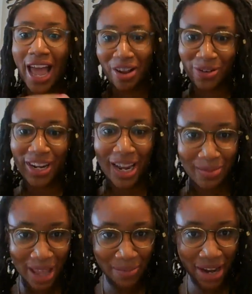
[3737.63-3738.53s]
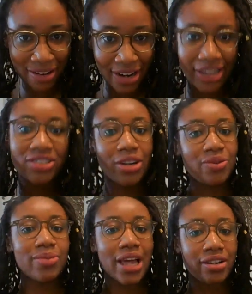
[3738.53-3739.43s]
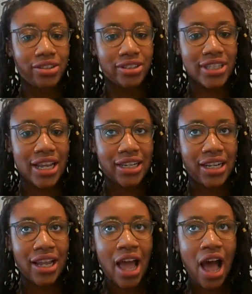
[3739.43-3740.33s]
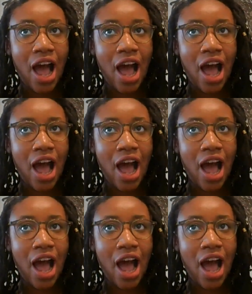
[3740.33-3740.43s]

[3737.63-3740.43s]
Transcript: I overcame that barrier, and start from that understanding.